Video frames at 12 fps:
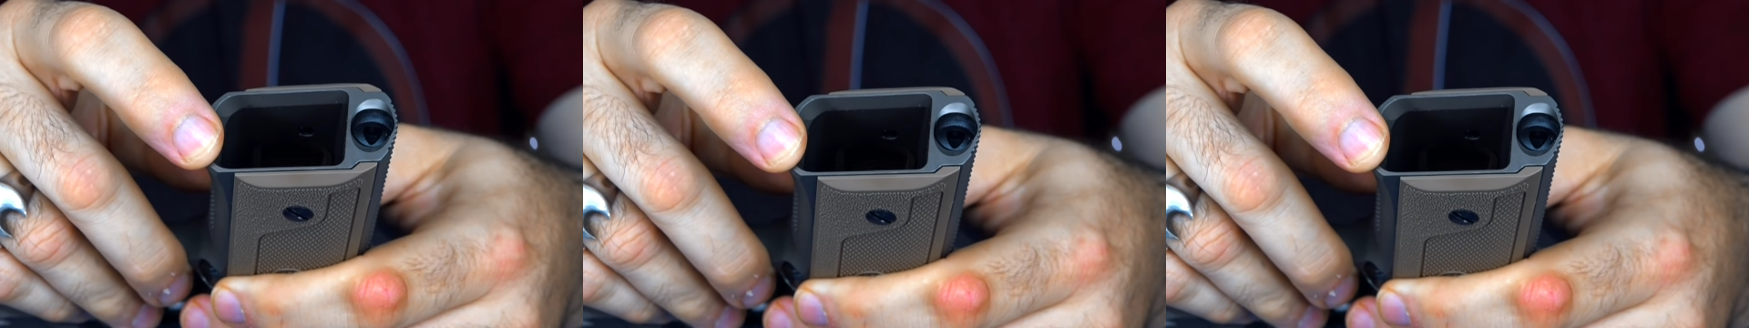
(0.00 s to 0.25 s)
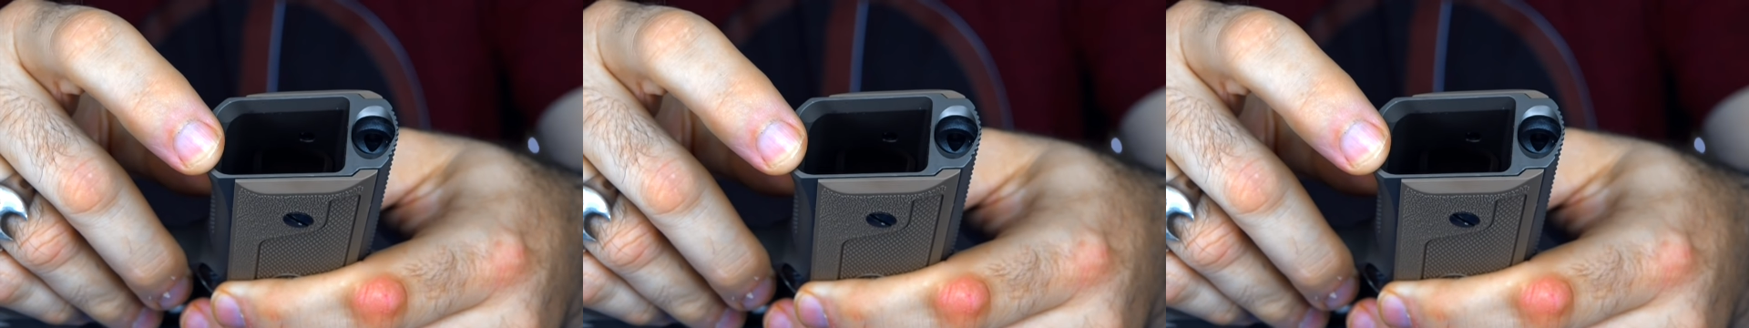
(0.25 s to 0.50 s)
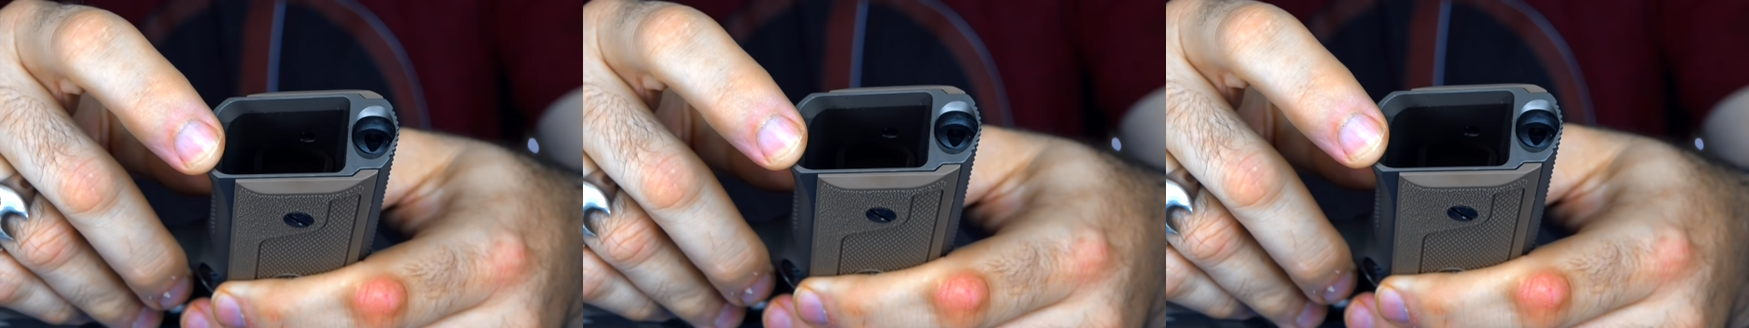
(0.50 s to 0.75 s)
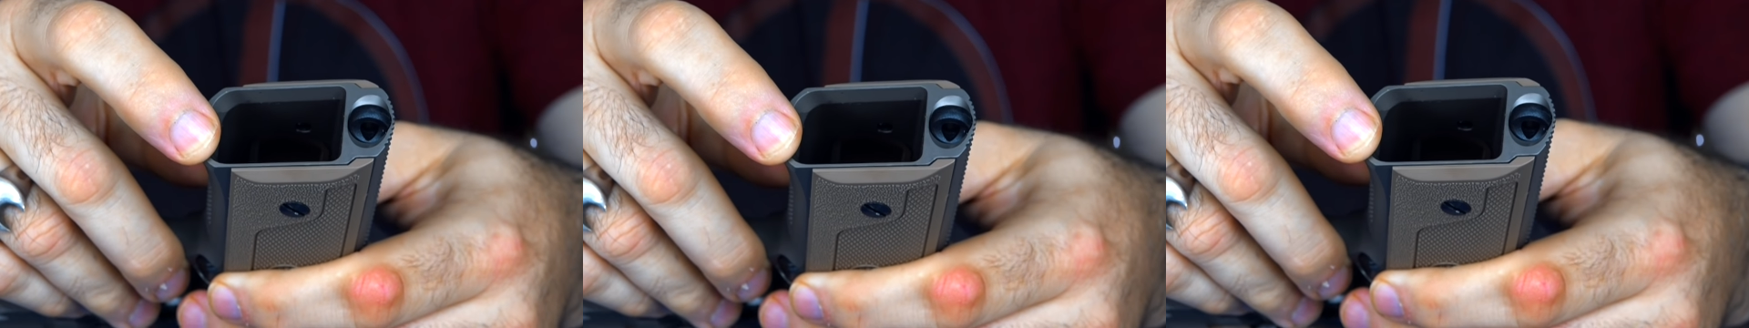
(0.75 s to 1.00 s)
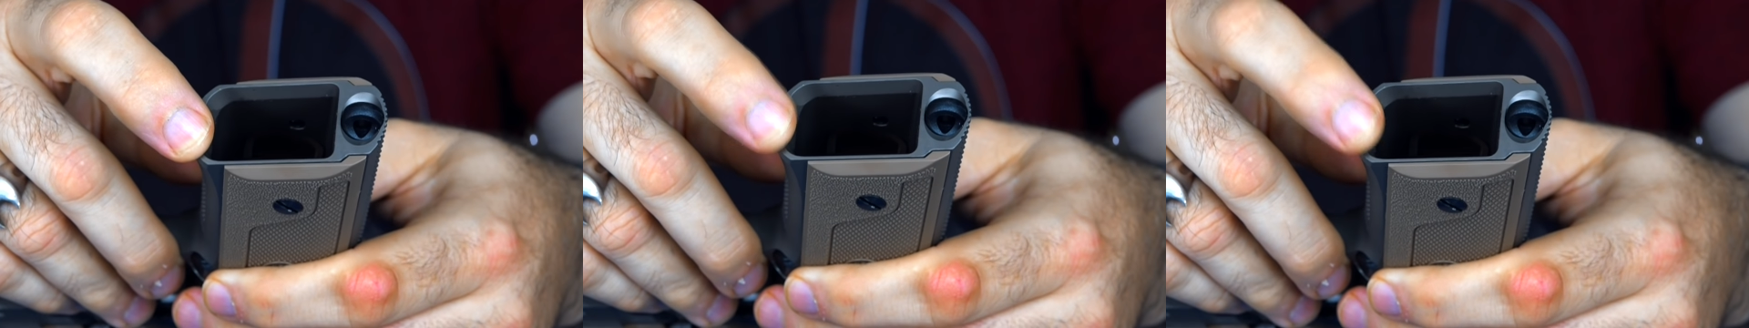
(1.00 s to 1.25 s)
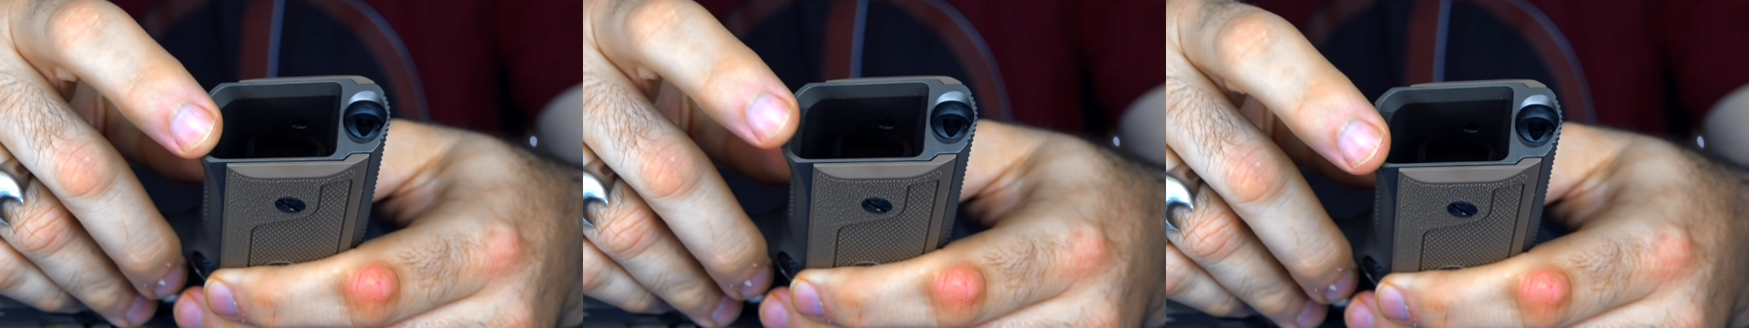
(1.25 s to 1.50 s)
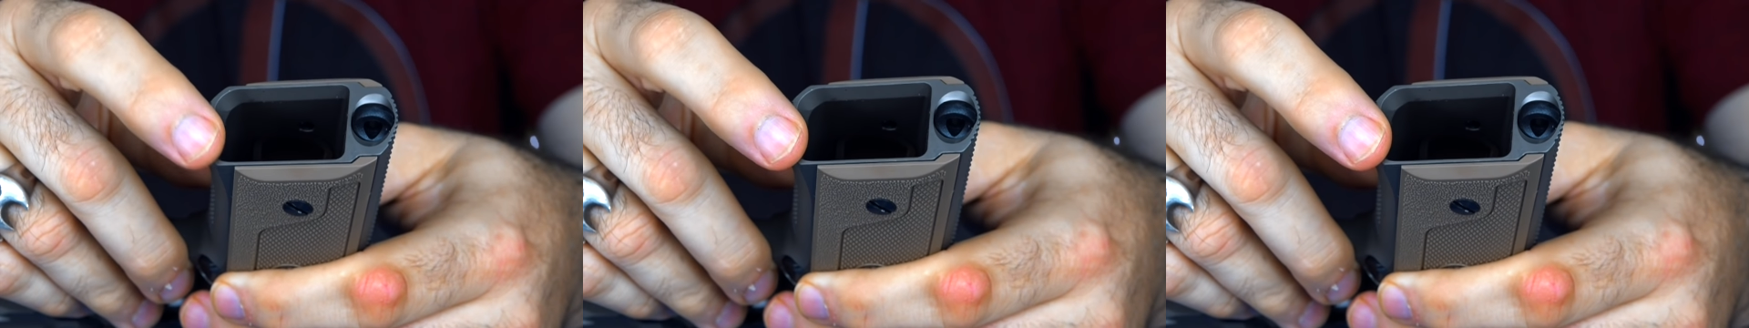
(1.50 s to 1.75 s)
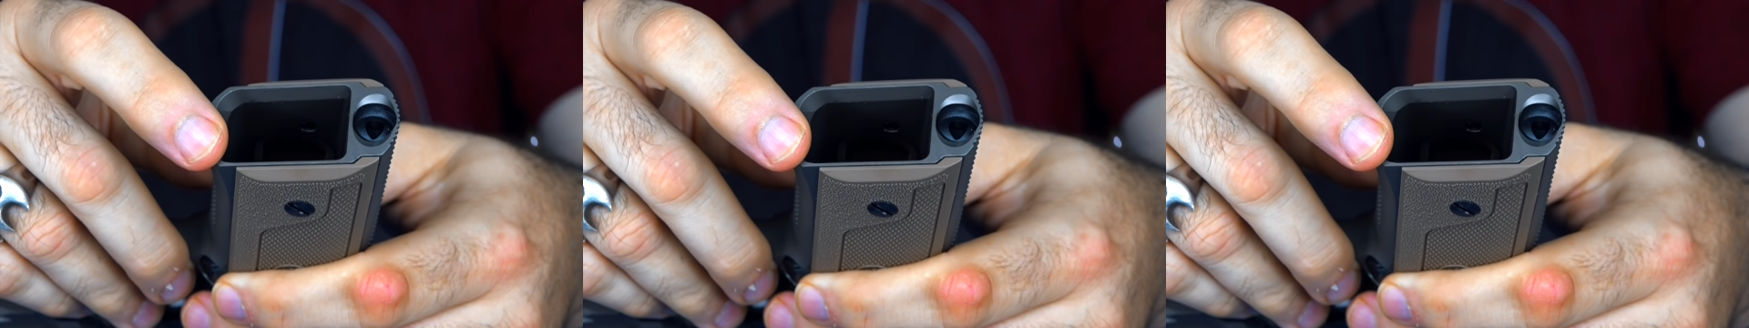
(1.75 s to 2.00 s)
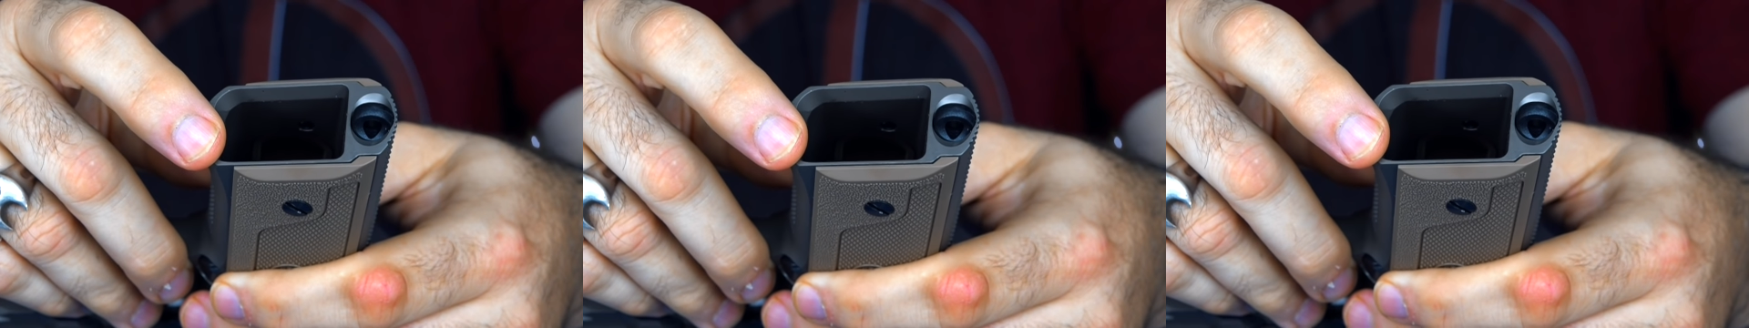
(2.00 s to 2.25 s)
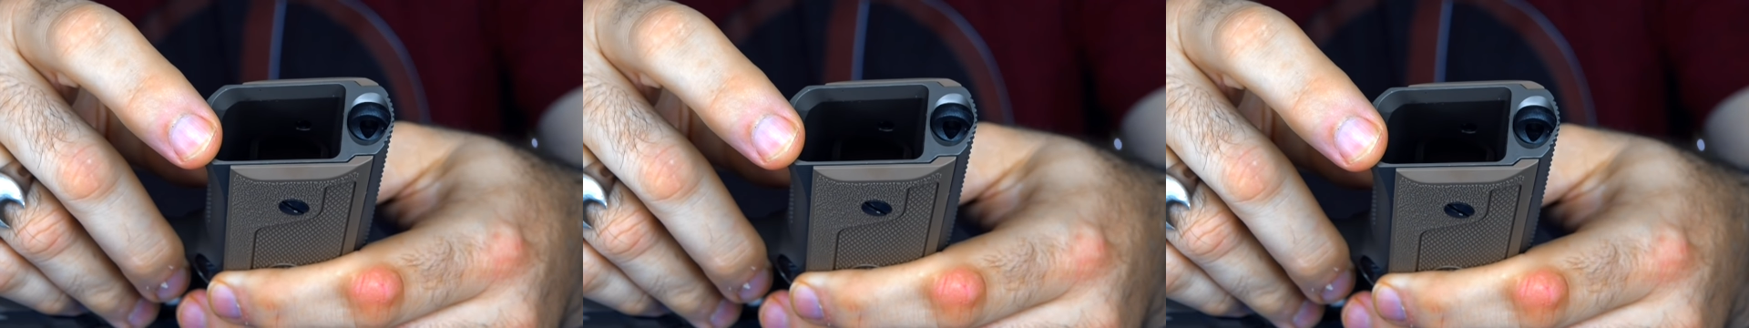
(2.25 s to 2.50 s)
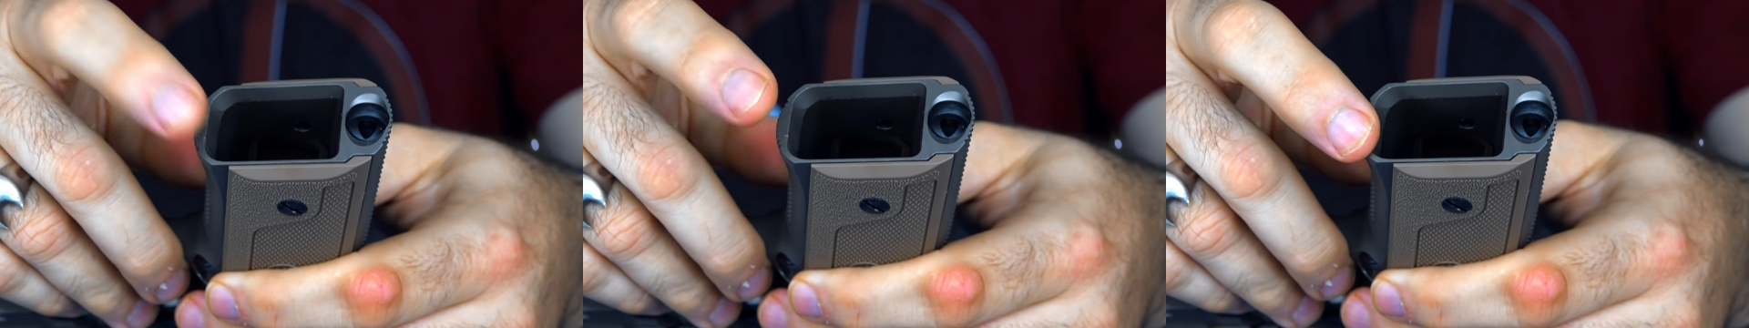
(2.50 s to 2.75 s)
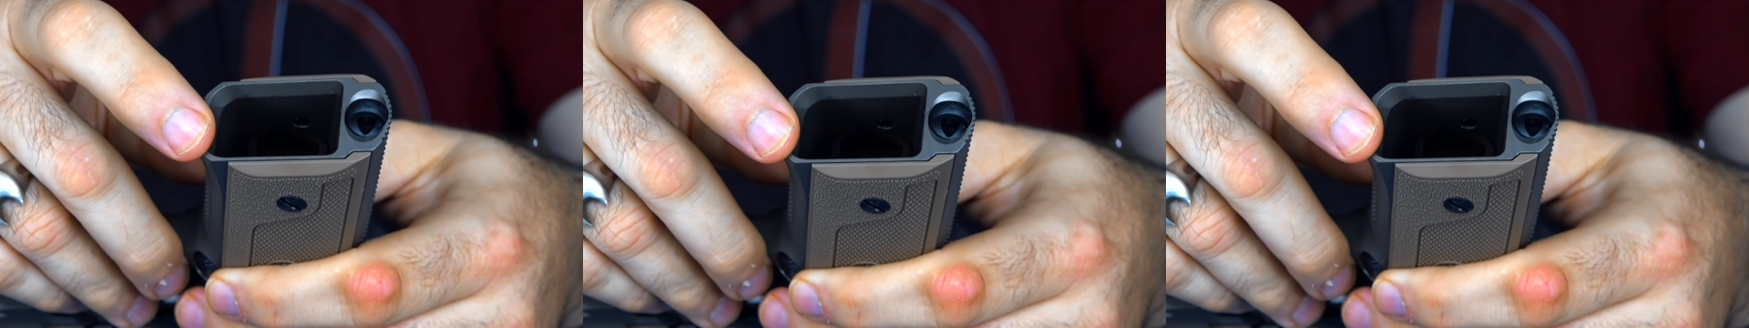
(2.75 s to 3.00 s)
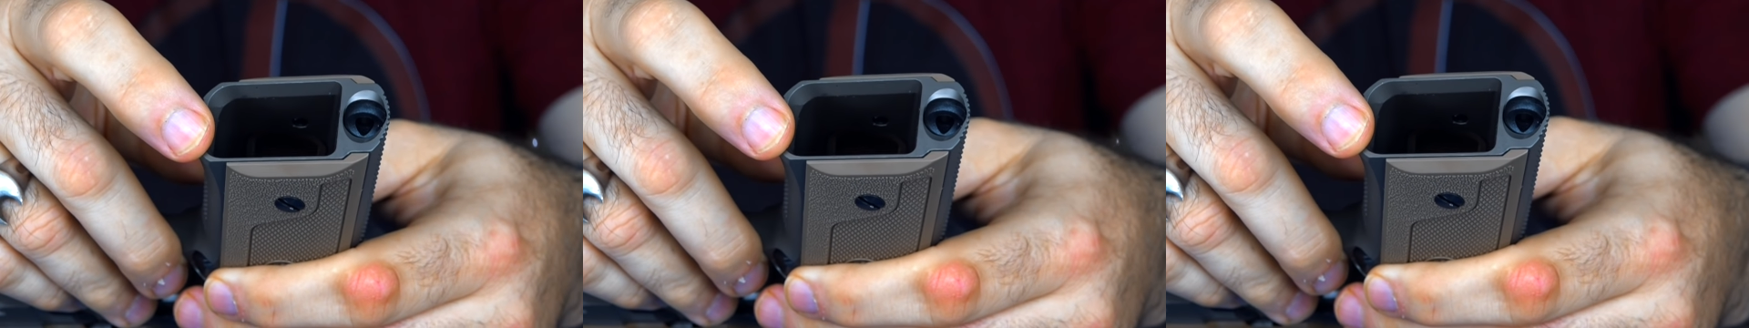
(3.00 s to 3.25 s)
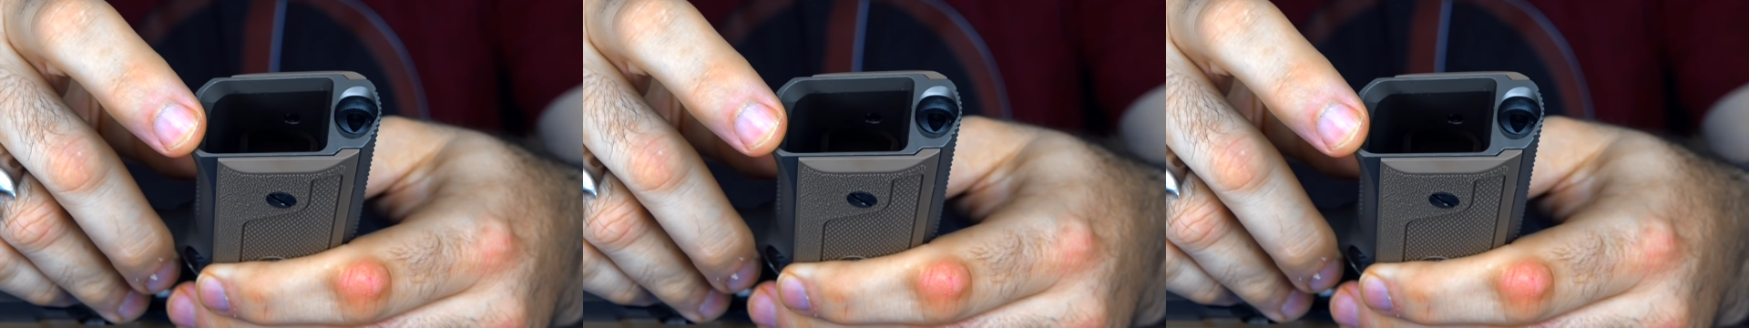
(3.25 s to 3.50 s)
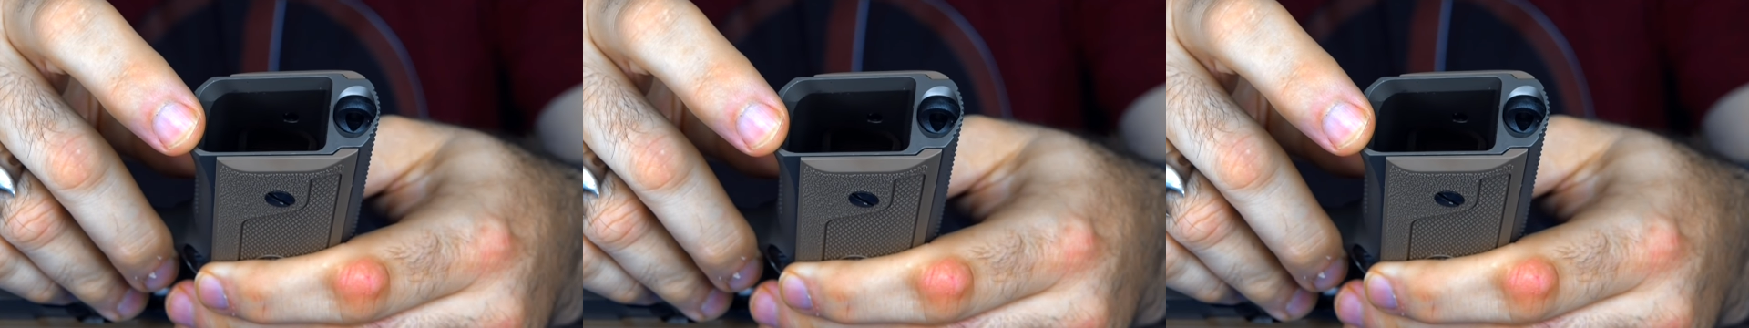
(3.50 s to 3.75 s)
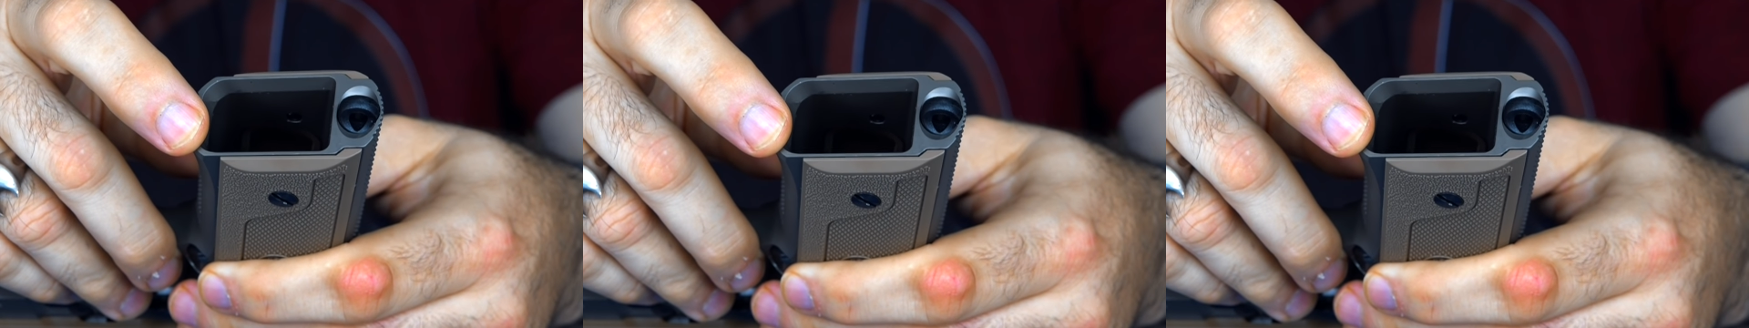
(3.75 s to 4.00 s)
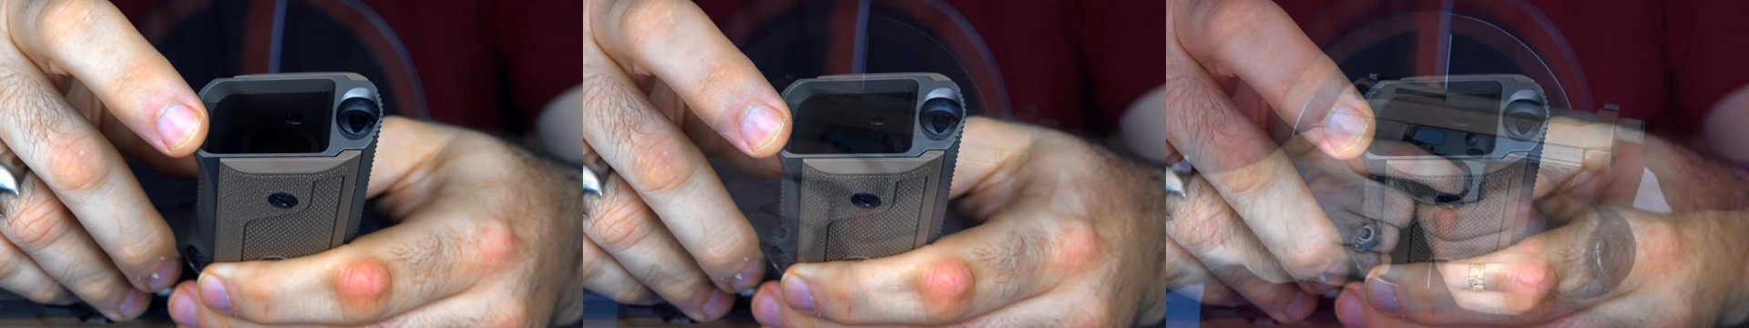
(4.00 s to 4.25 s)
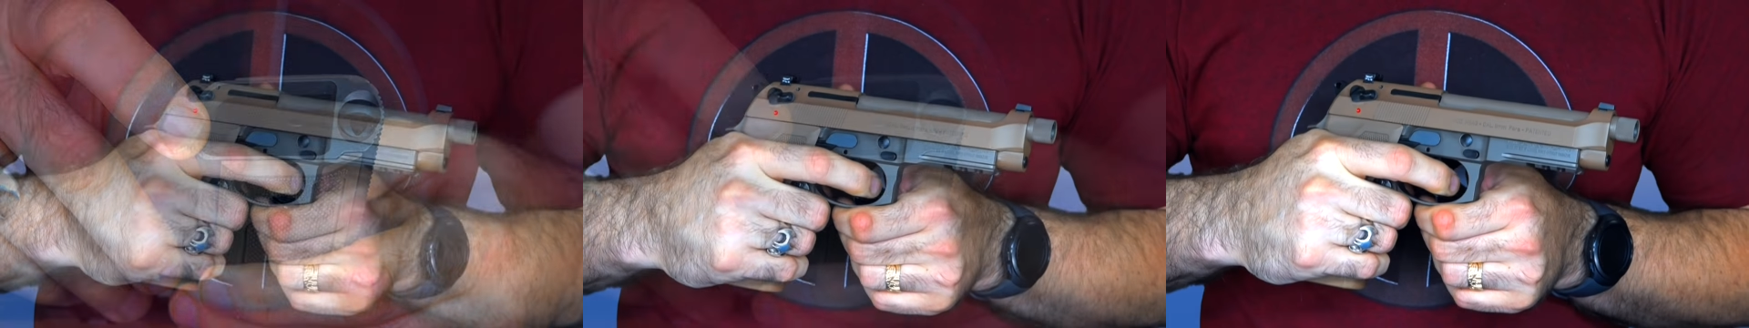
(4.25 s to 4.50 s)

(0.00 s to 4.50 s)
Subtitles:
Nobody's mouth can be seen.